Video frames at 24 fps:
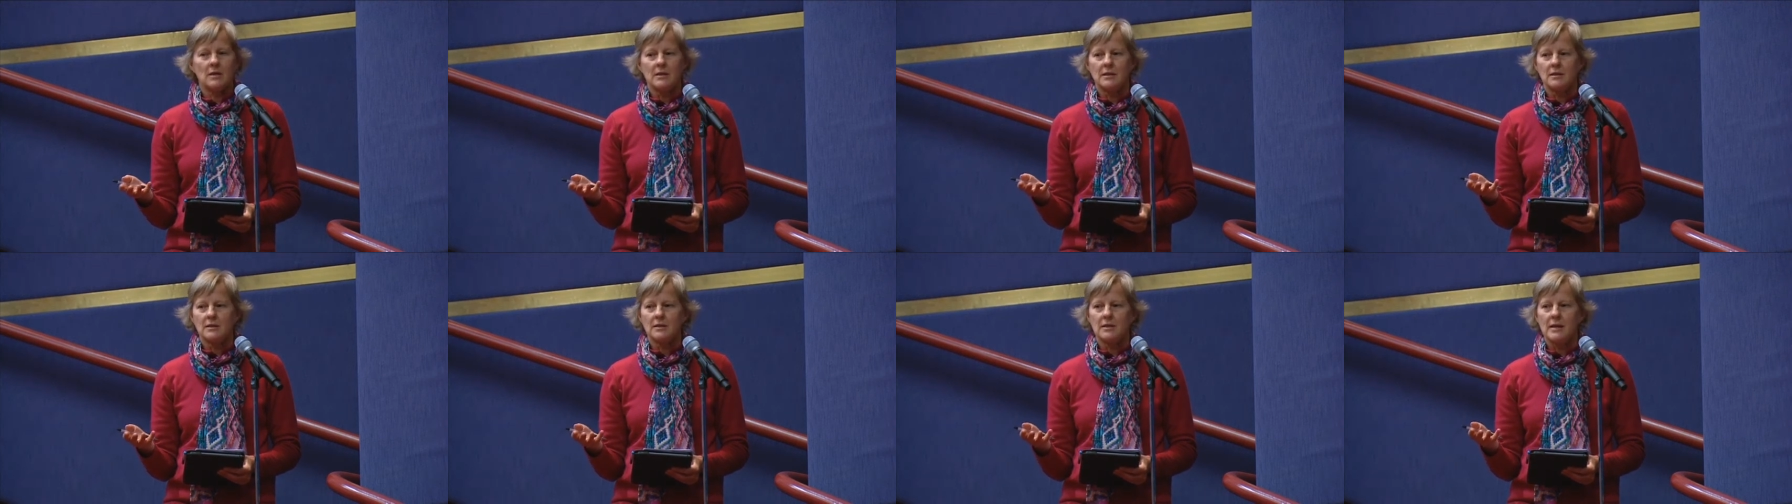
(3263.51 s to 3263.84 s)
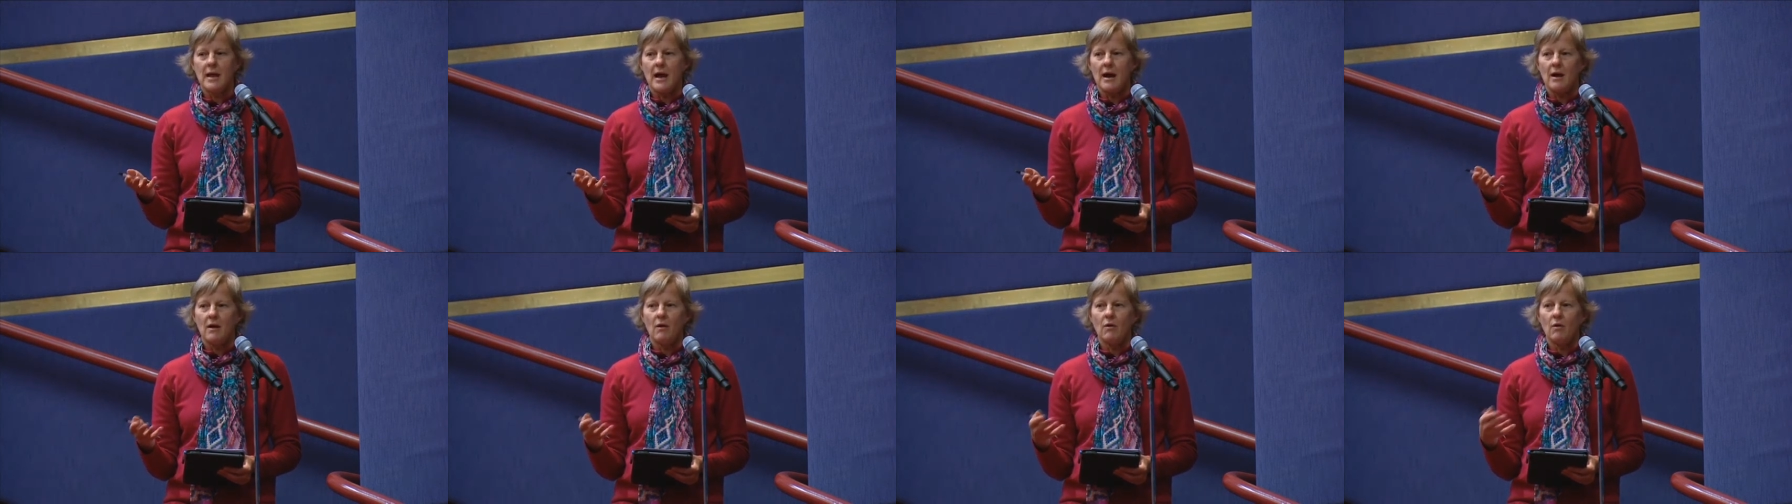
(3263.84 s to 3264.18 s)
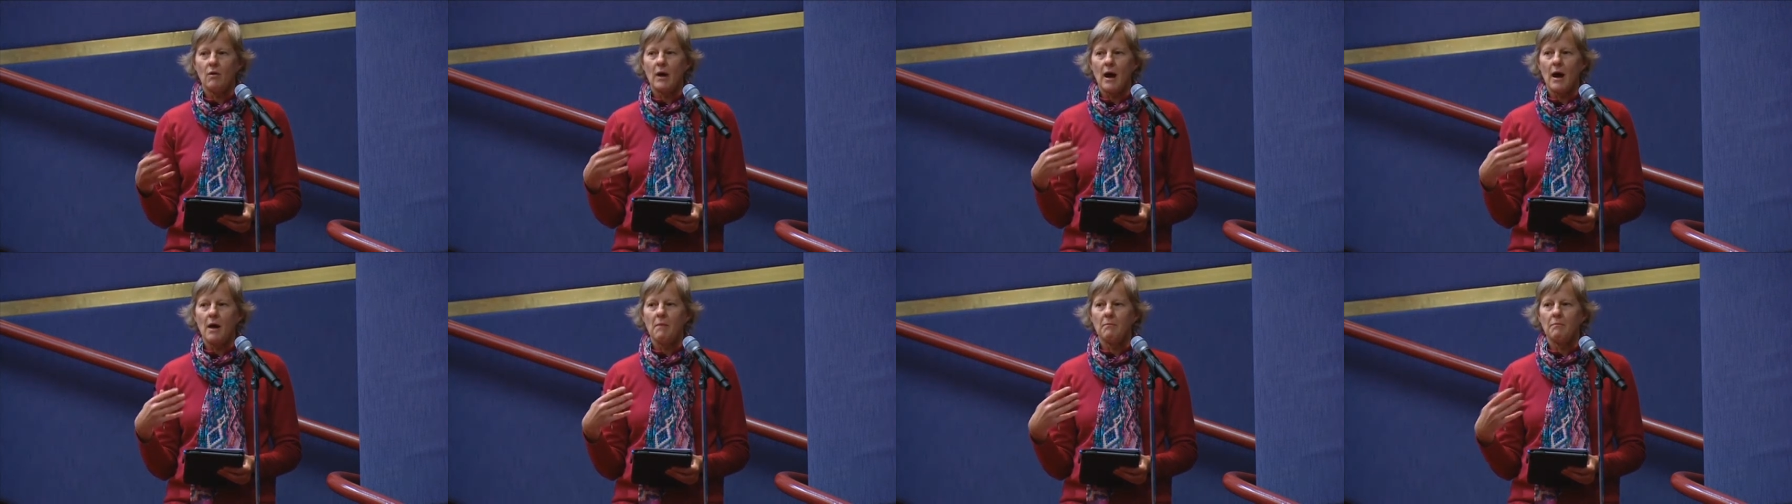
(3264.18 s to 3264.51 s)
is
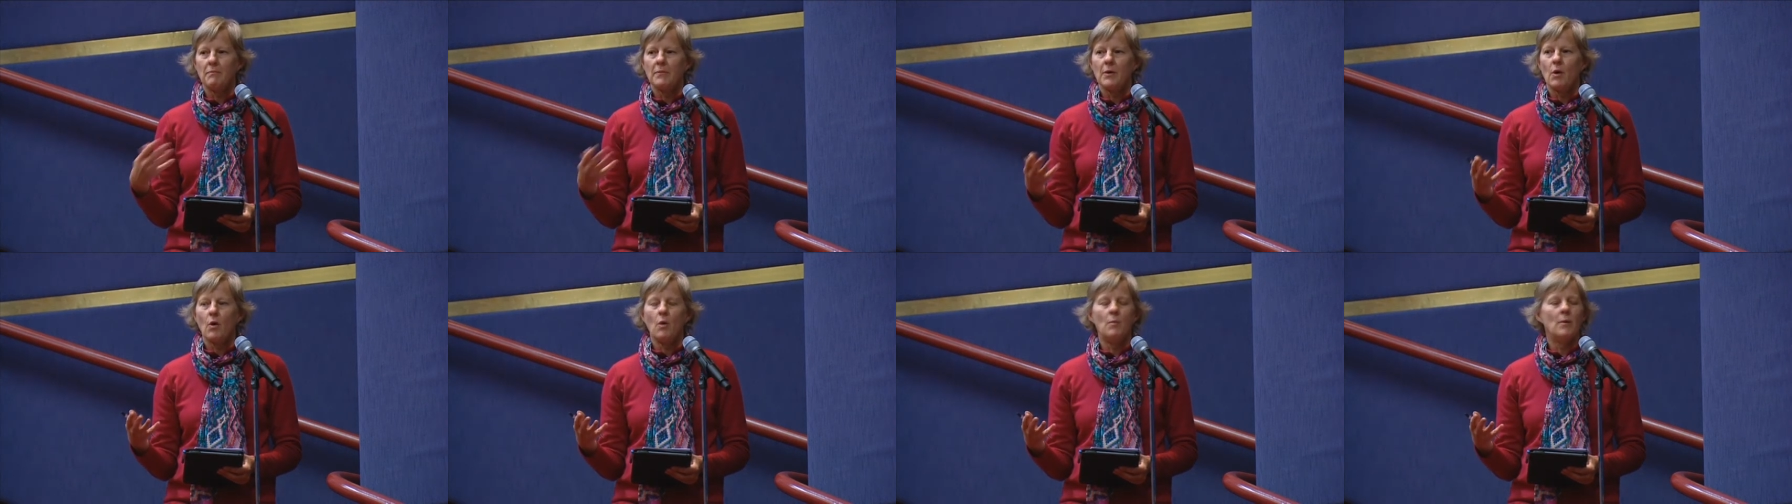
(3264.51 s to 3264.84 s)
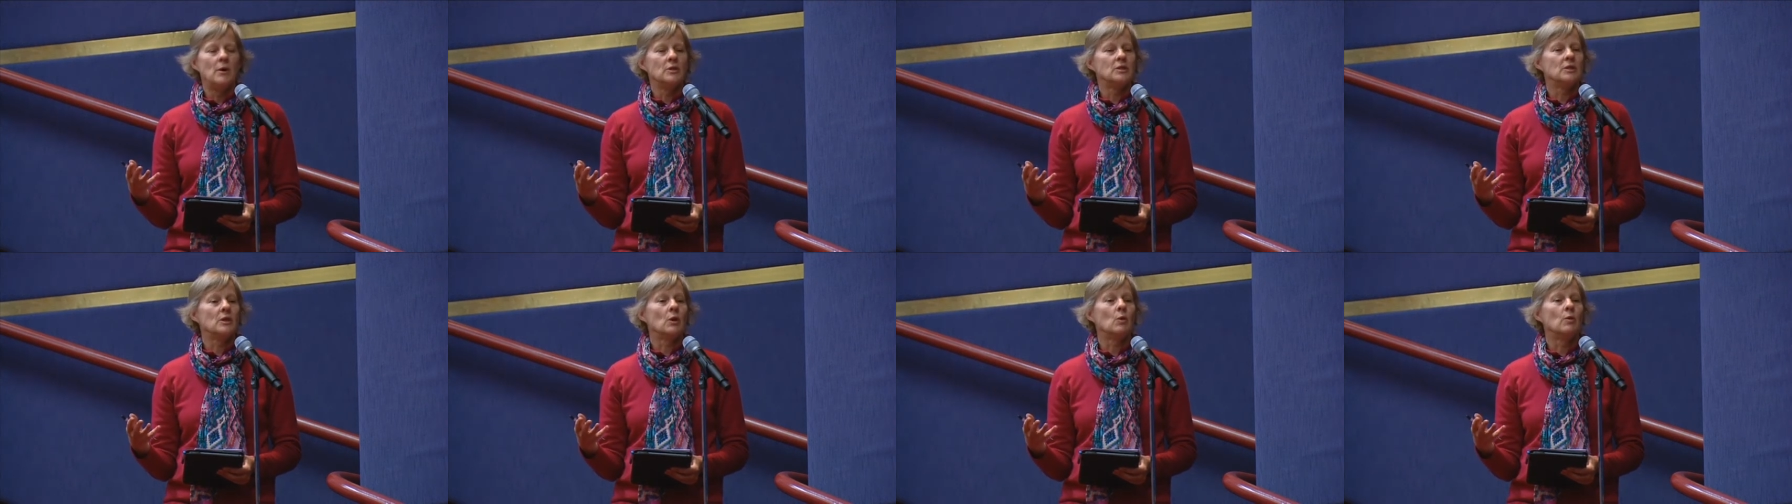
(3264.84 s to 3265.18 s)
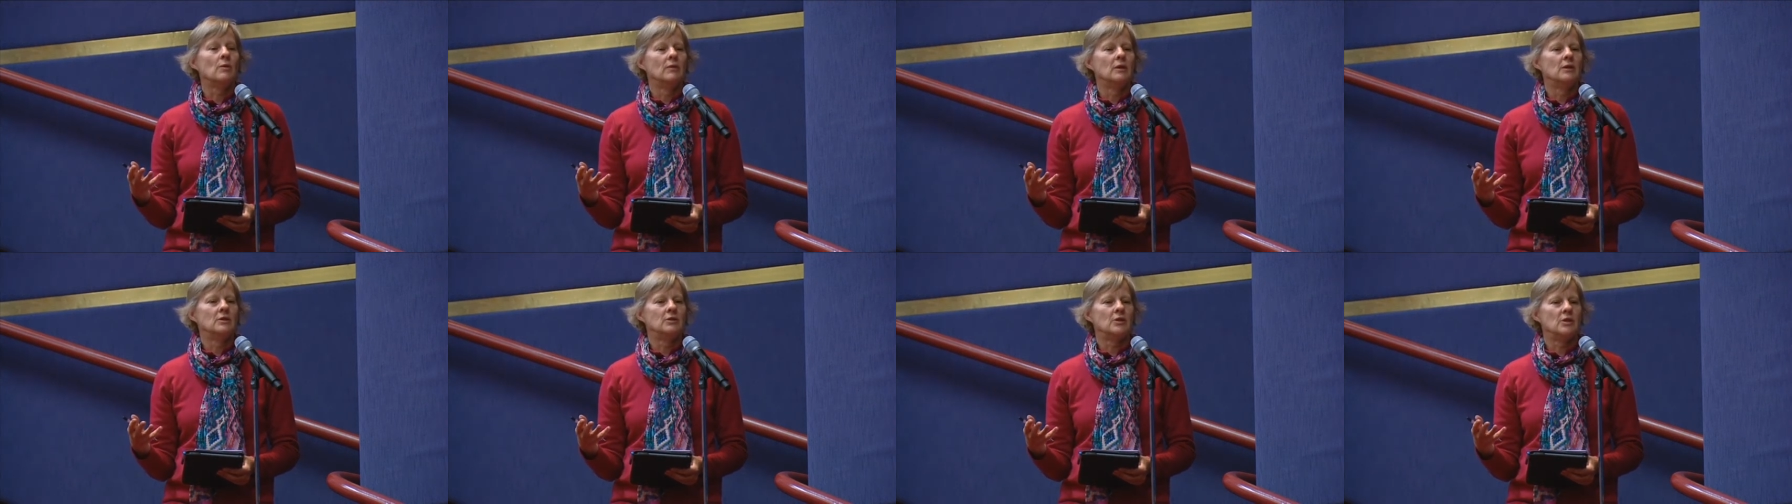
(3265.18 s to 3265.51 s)
now um, almost
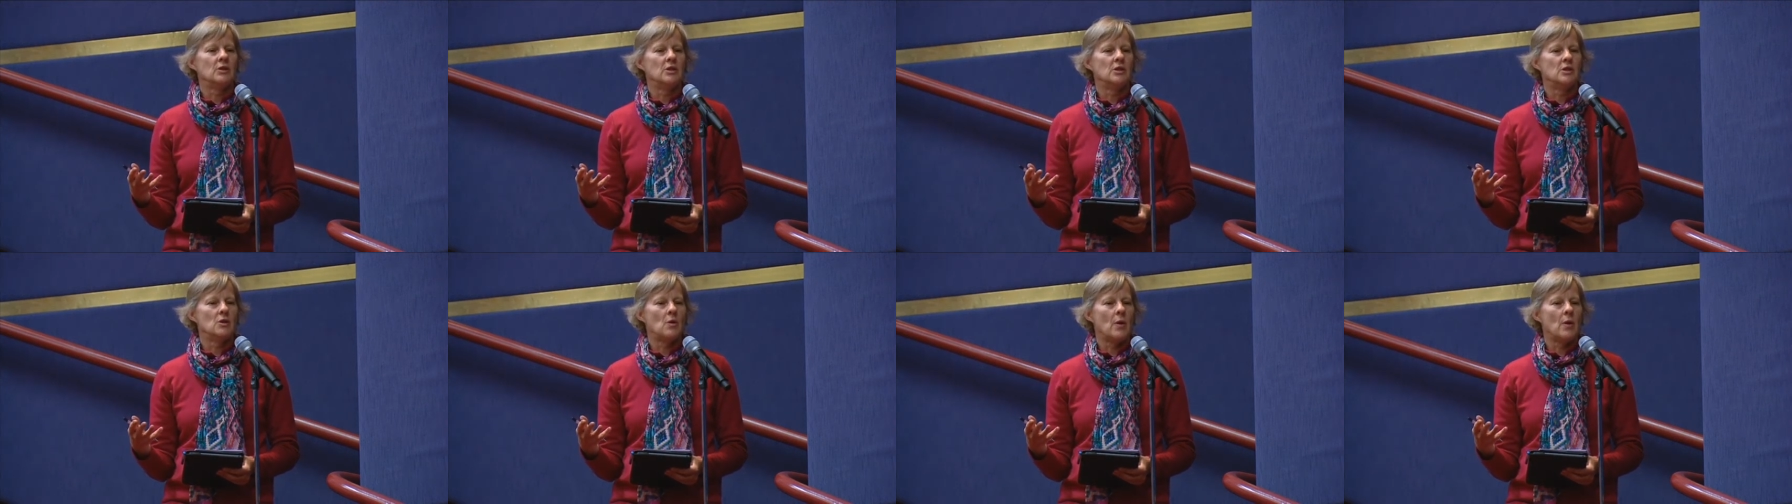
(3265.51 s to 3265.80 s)
equivalent to the